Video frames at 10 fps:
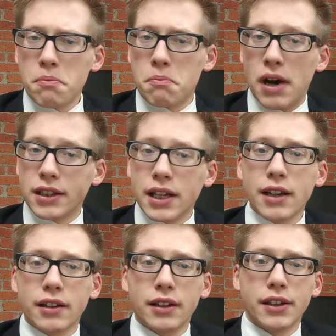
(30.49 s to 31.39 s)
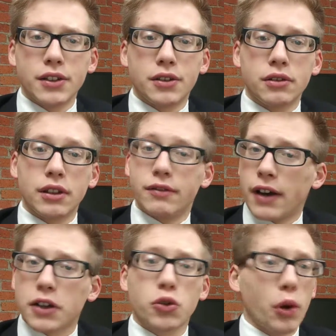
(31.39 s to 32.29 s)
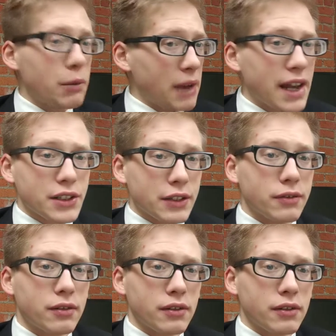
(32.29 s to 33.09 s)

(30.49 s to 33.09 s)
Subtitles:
Montana is, in fact, quite massive.